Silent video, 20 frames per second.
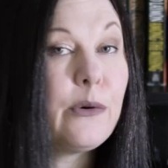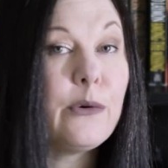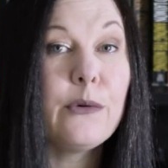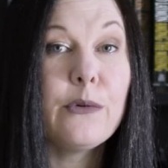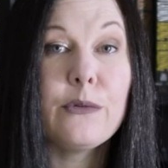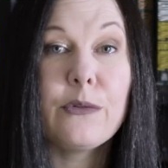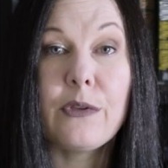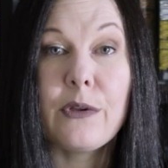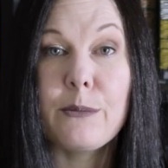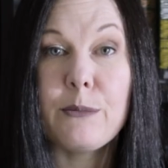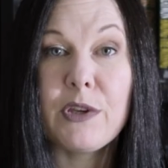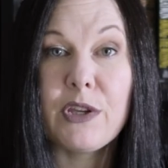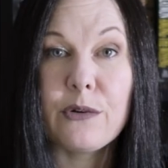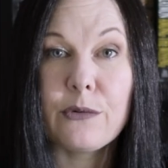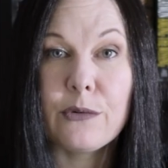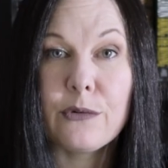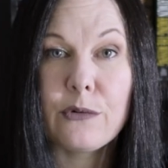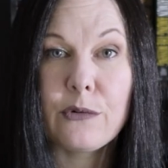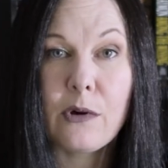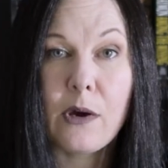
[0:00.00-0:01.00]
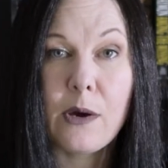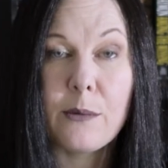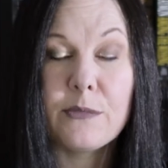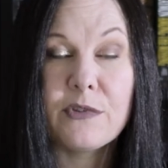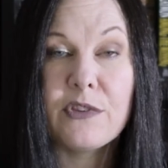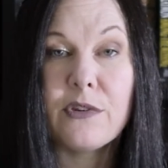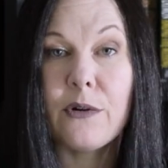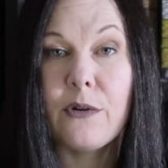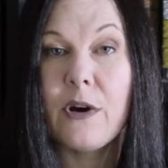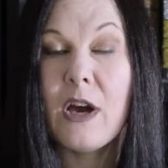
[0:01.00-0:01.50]
Oates, and Peter Straub,
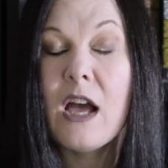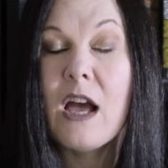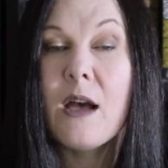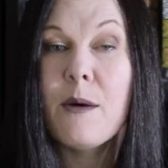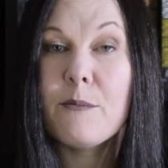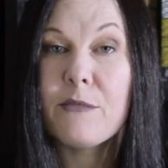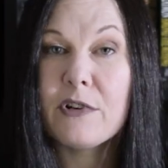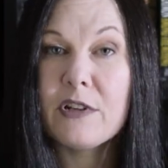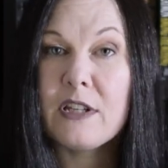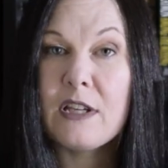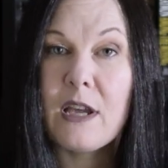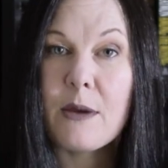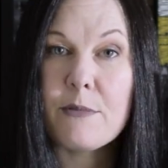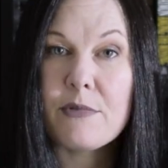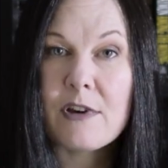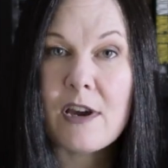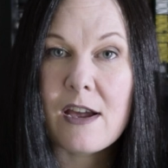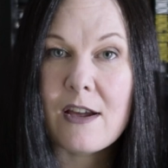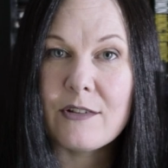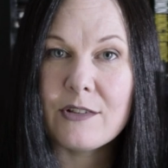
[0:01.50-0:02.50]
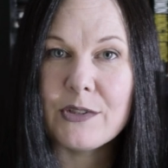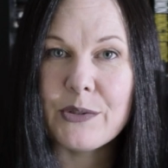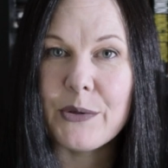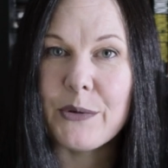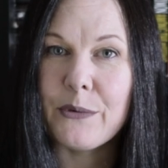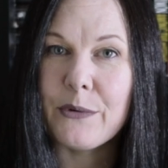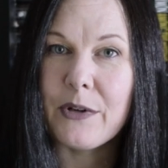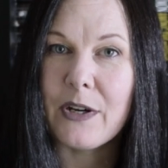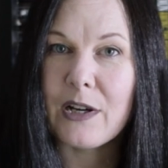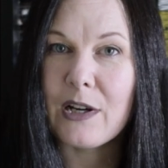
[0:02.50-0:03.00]
so pretty proud to
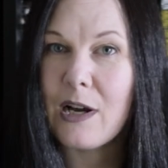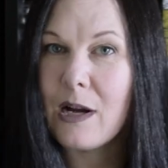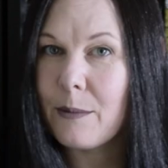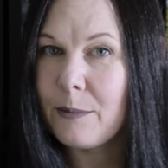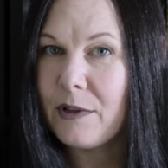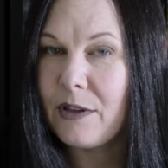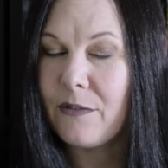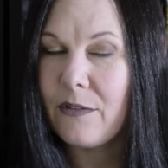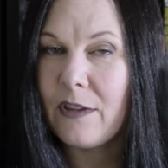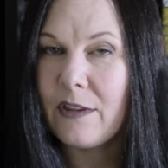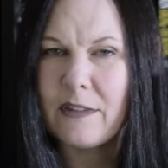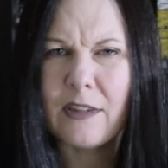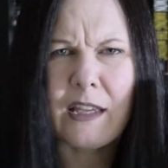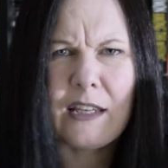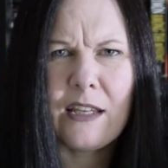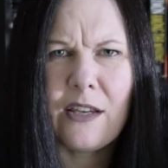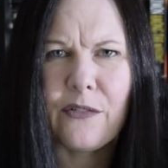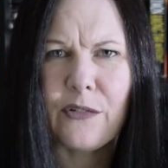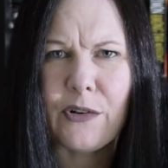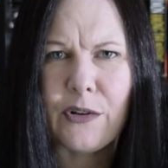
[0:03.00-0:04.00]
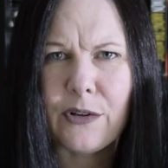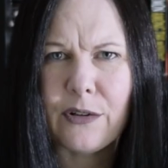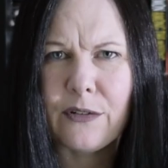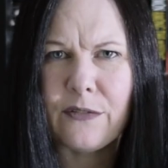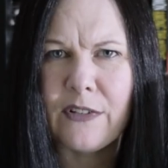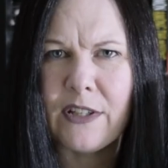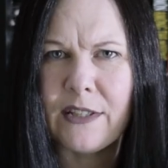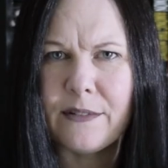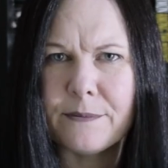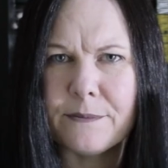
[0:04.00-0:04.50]
own a copy of this. I'd never heard of
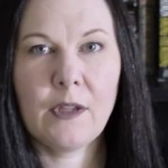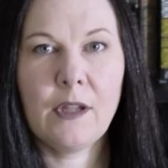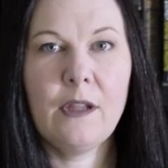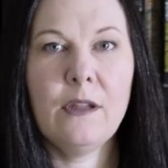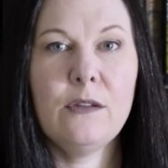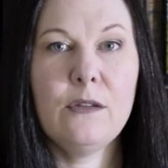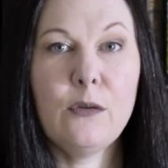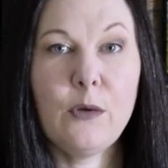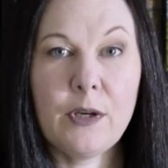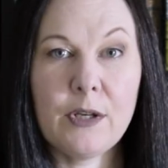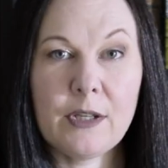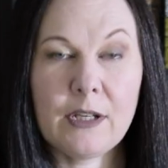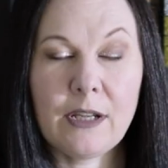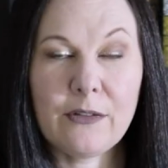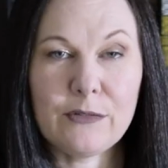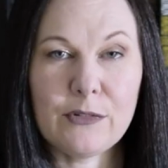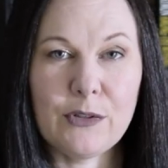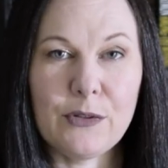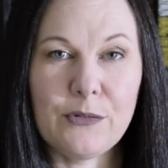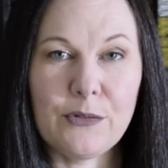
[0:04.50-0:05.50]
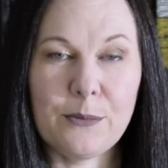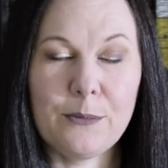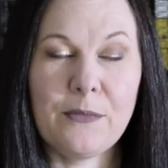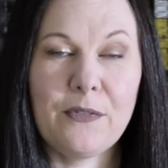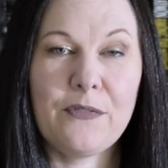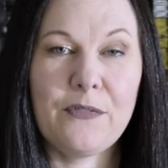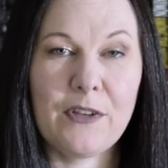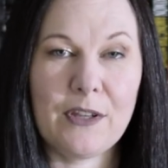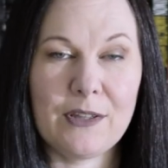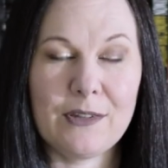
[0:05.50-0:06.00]
it. So I'm going to have to do some
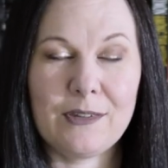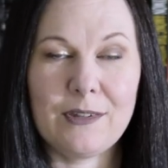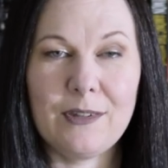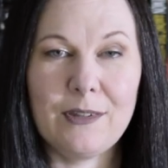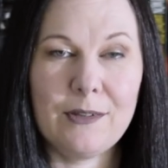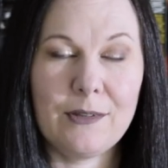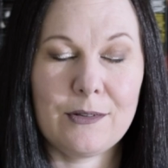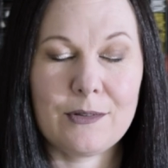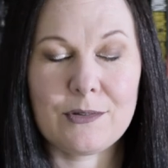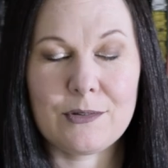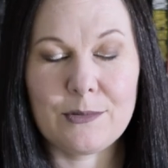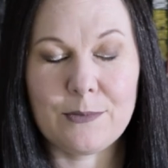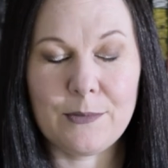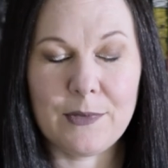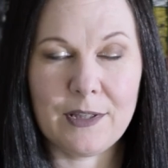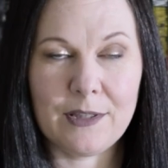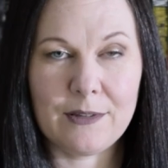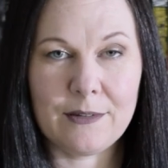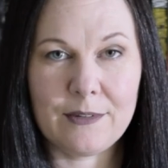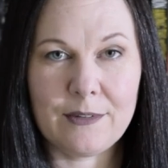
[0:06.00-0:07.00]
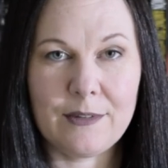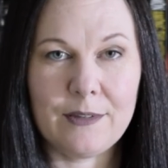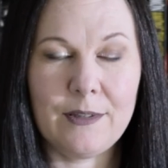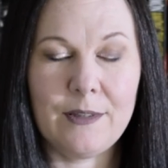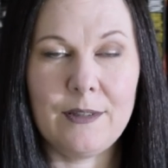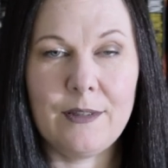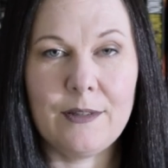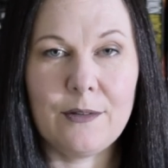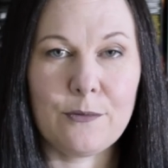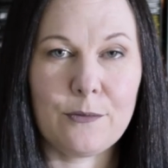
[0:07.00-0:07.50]
fancy
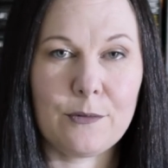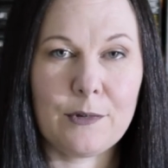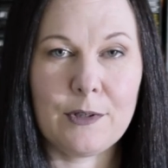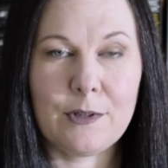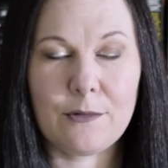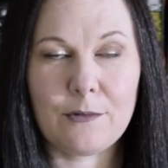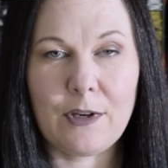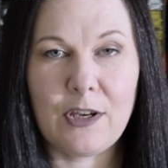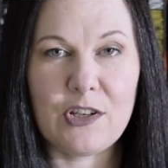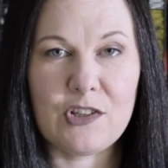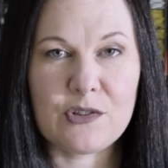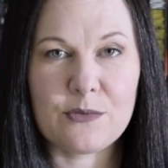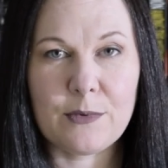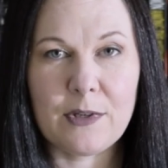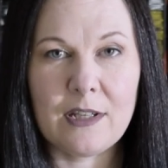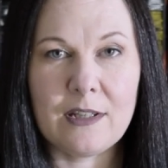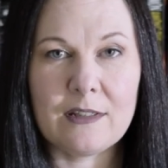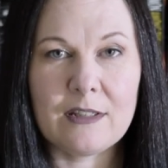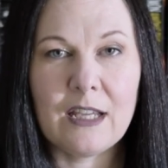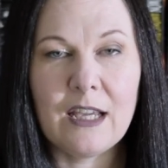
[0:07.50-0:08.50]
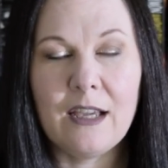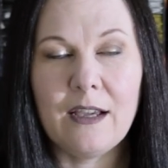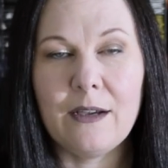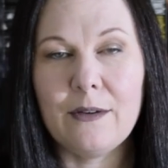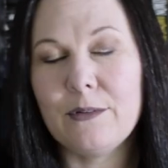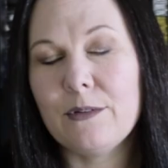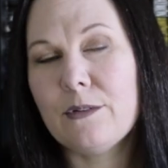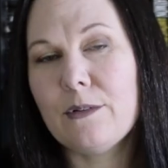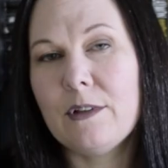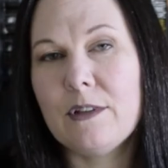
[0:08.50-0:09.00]
schmancy rearrangement. I
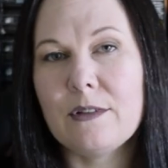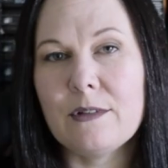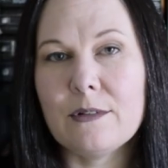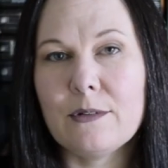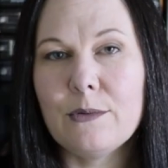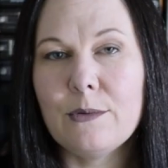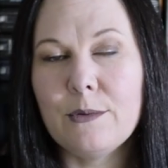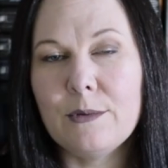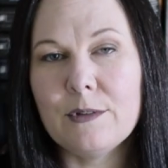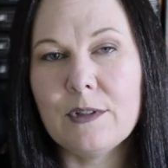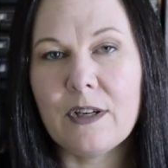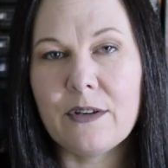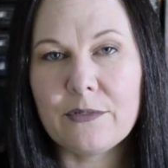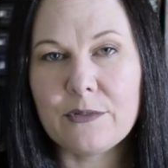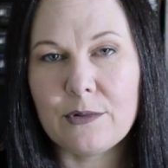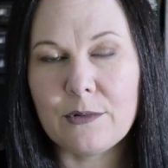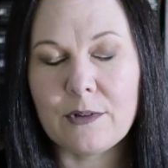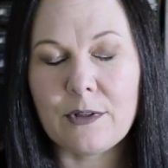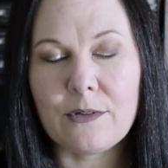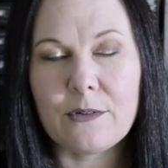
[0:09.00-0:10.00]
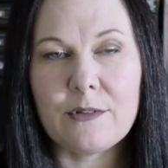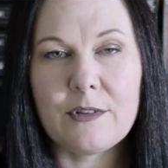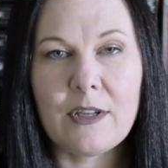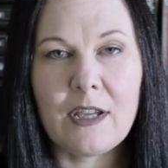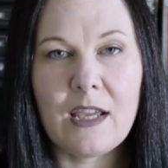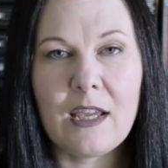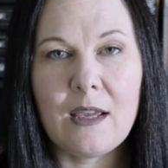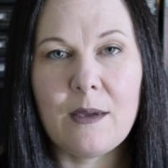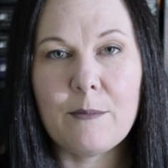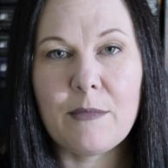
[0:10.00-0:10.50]
was going to hold off to another
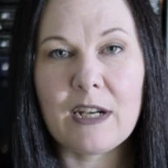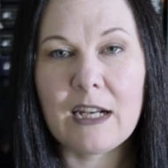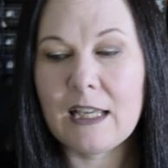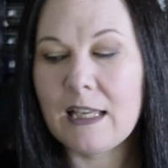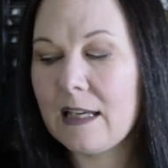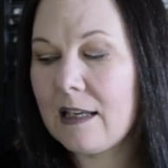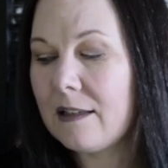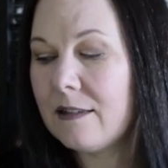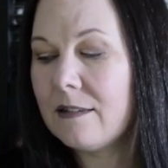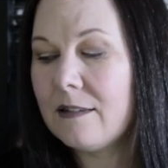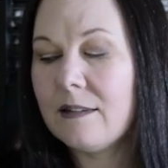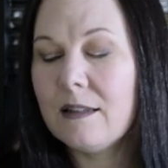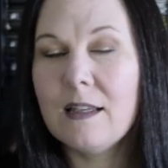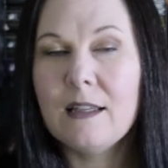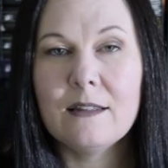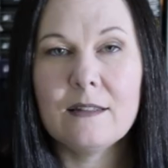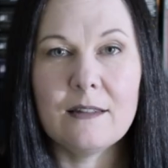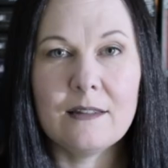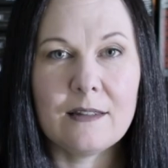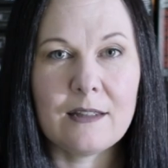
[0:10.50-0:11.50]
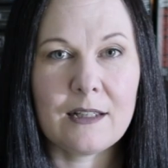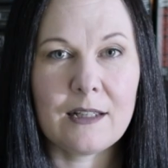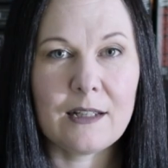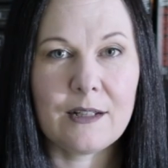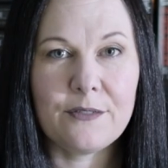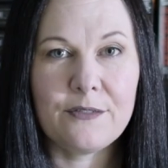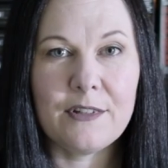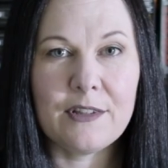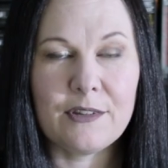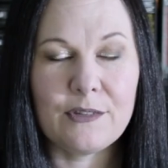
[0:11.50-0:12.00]
day, but I guess since I got
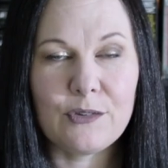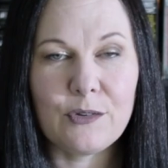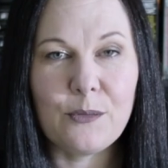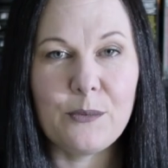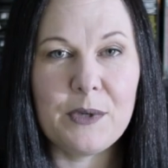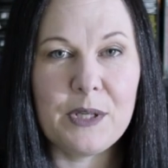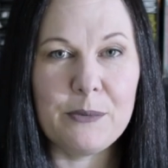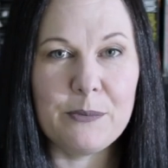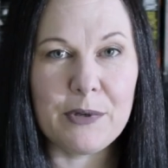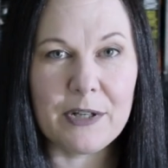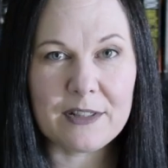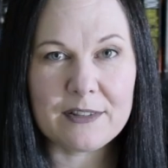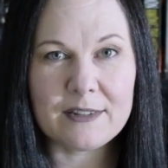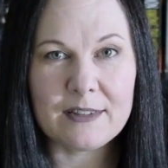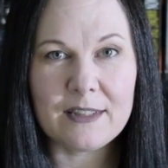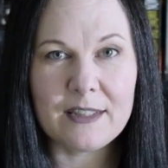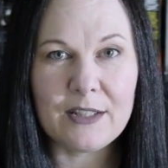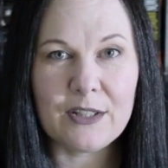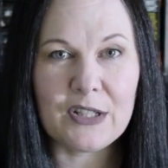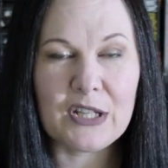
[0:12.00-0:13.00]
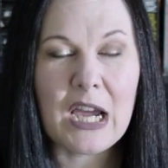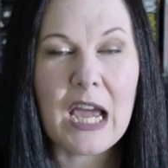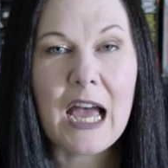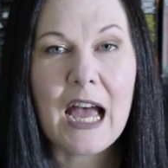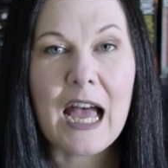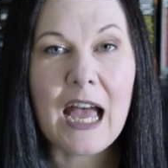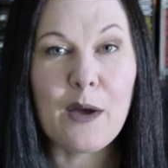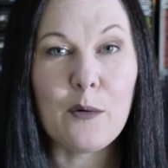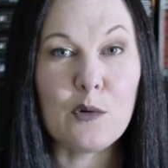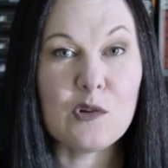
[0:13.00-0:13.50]
to fit so many books in here,
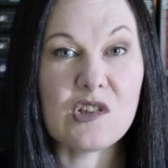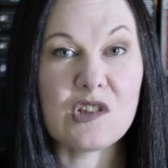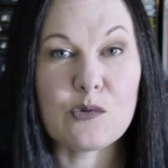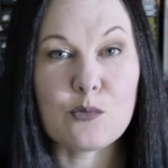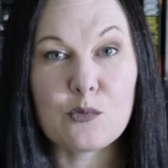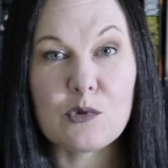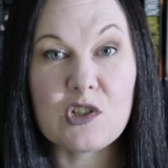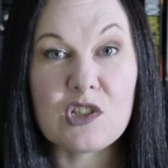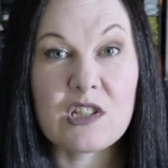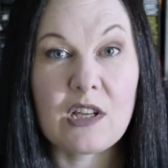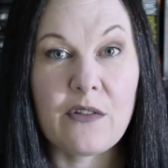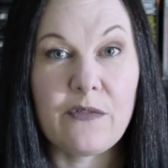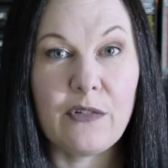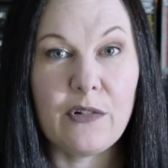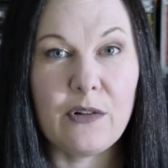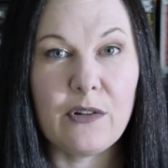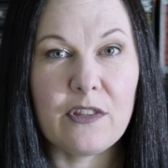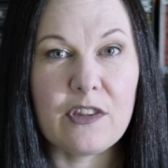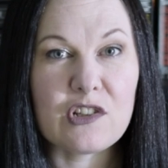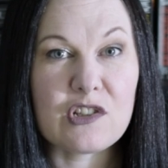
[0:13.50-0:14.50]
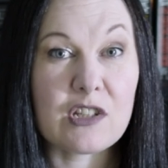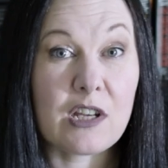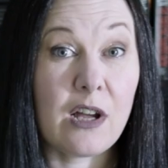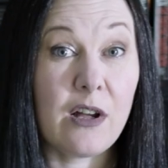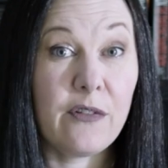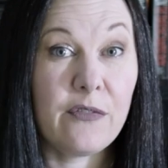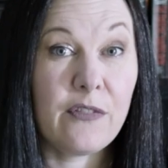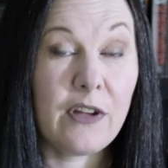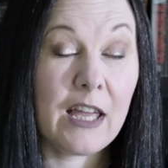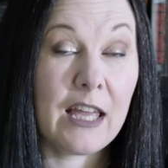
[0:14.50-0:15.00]
I will just reshuffle the
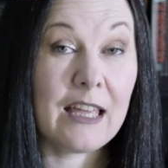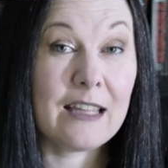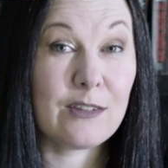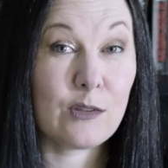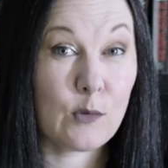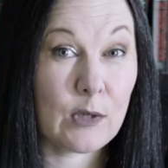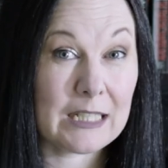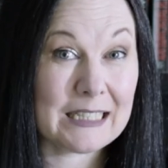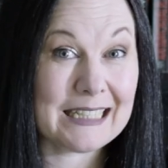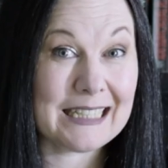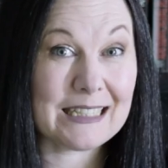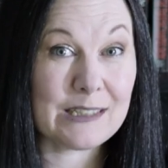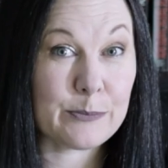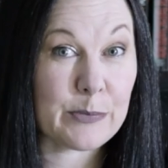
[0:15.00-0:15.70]
shelf as quickly as